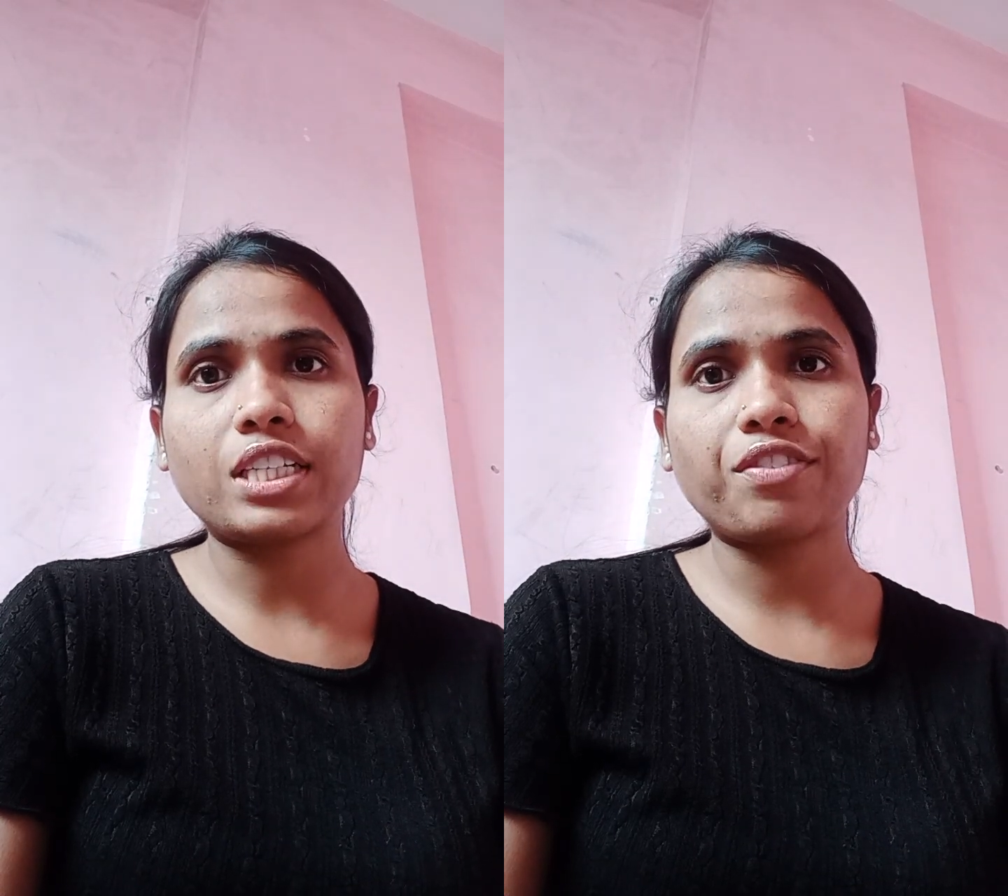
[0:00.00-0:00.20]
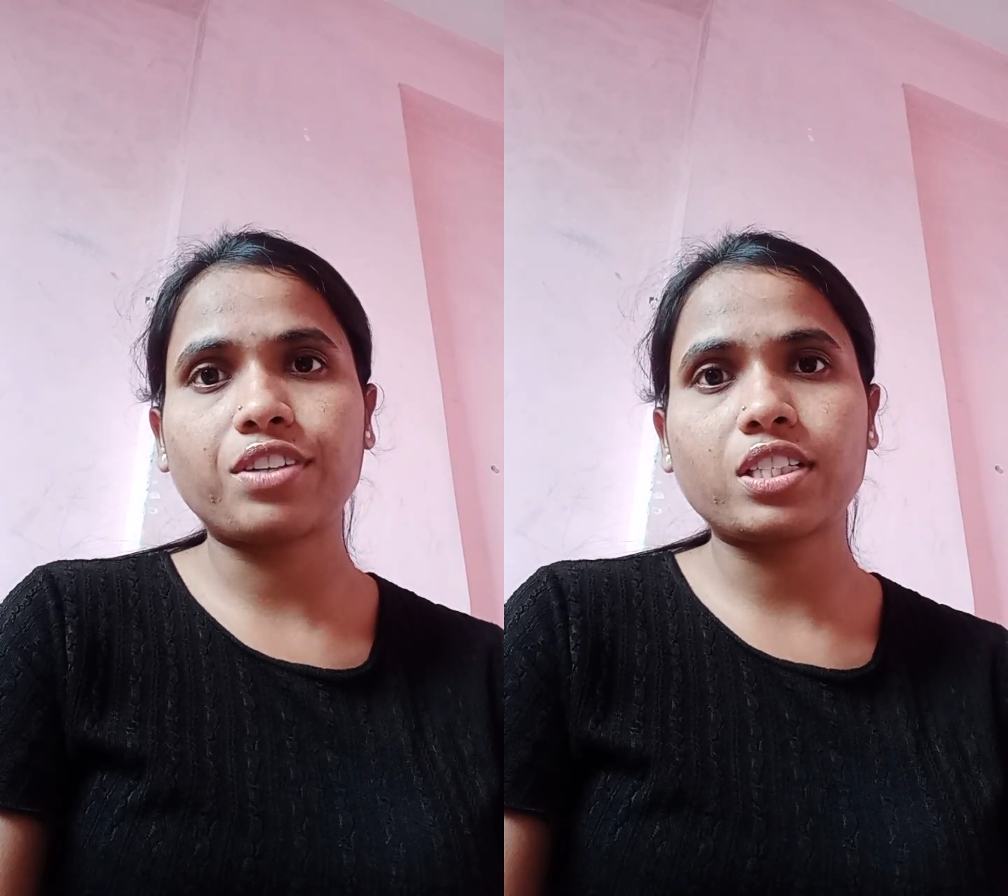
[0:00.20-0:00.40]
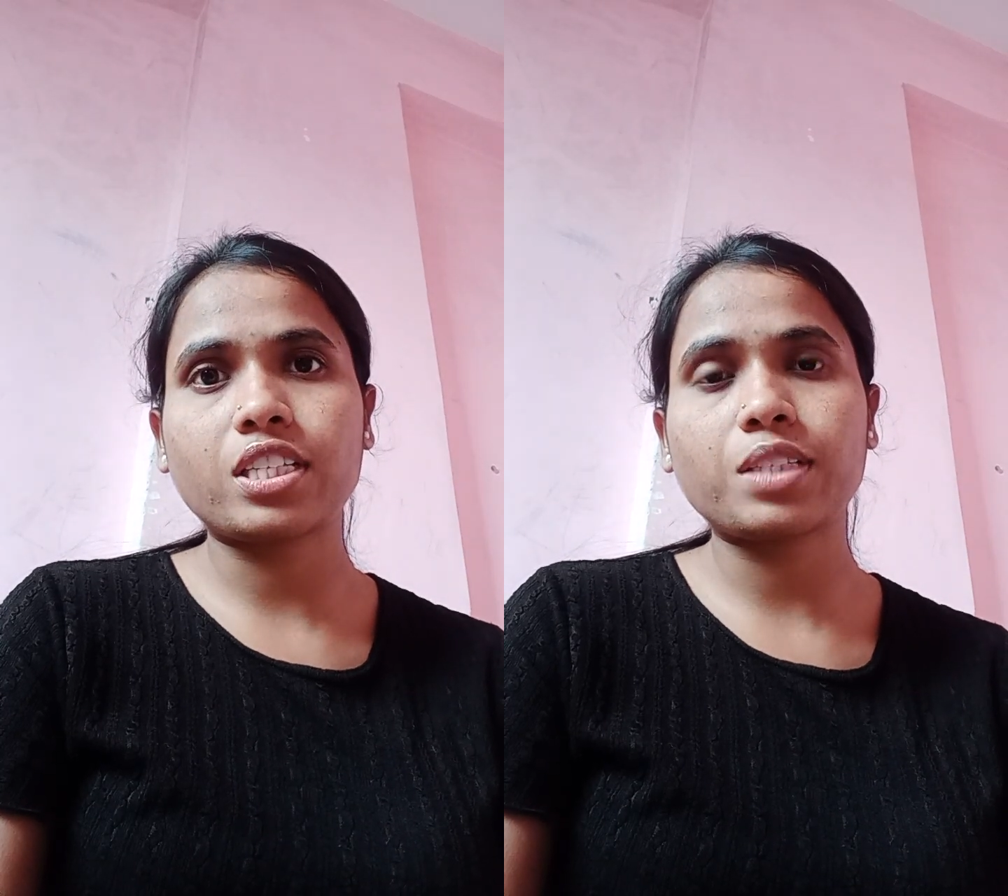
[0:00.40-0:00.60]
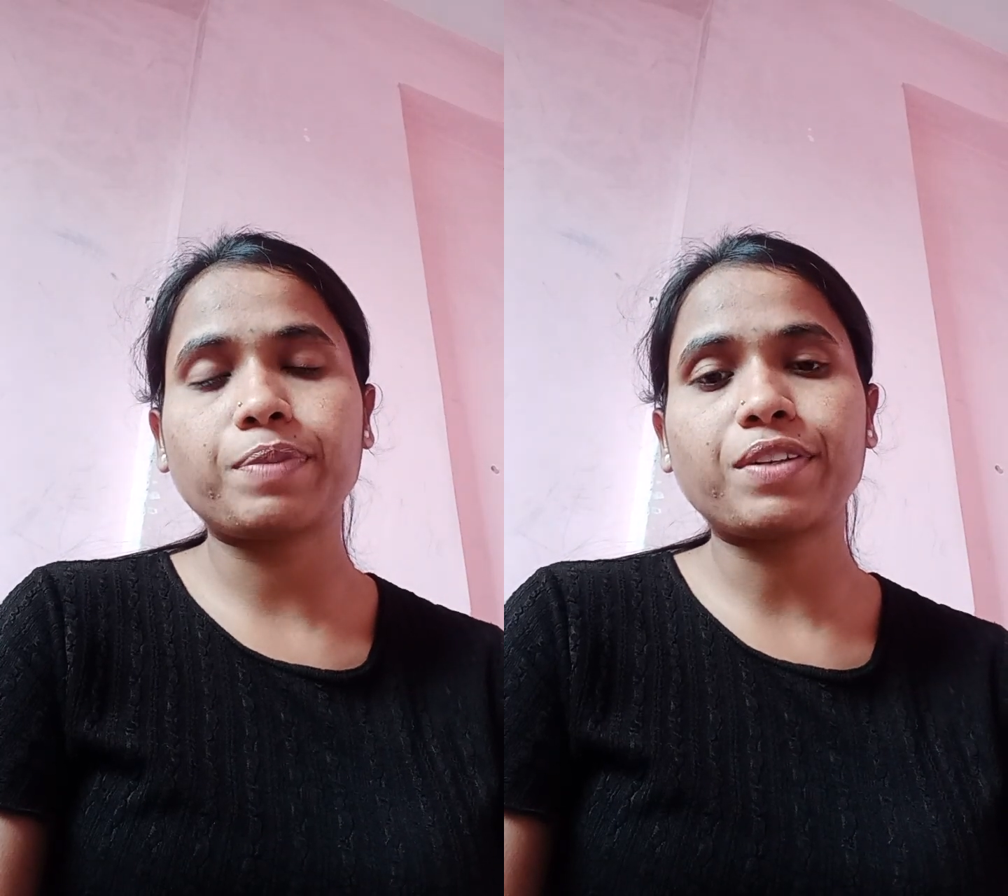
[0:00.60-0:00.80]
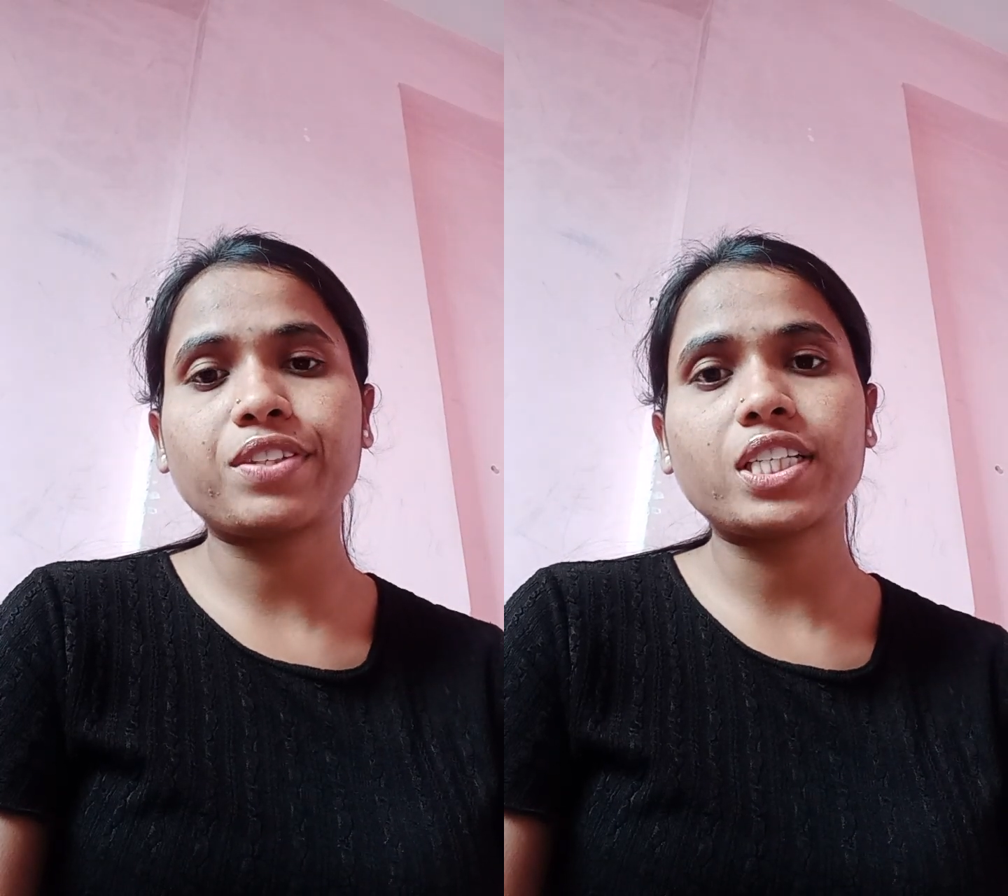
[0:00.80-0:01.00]
differences
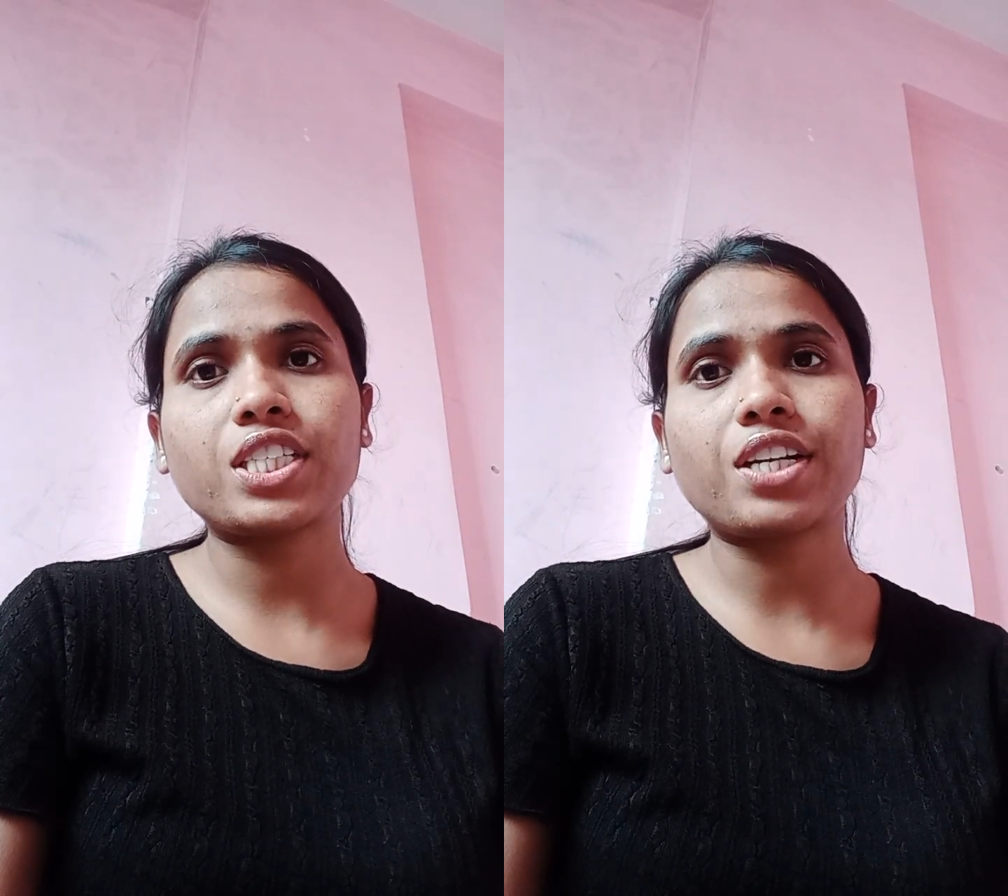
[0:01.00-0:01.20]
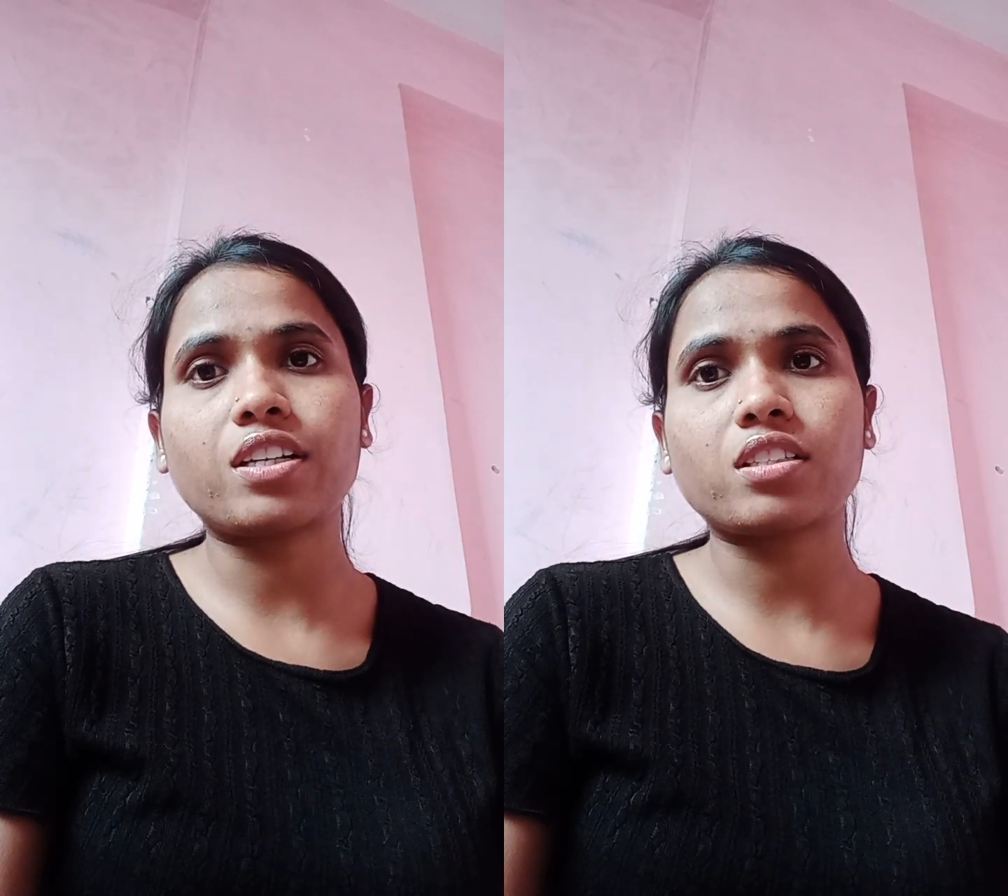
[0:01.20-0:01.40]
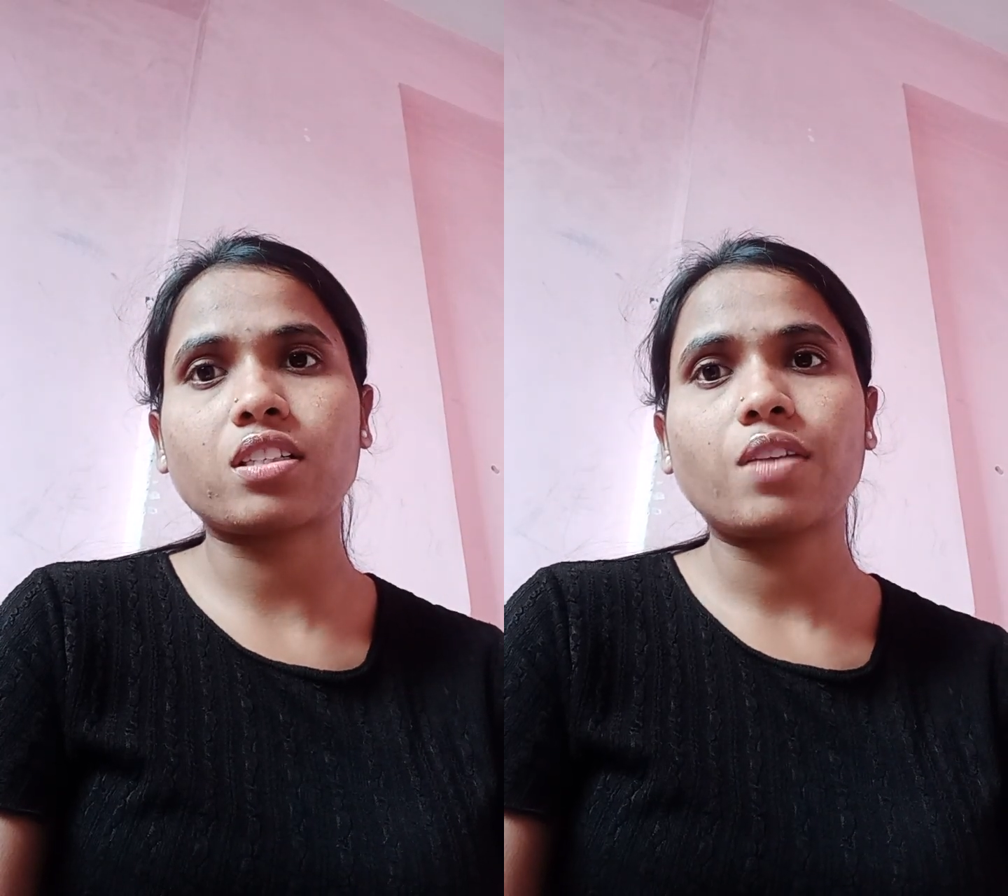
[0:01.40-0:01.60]
between the genders.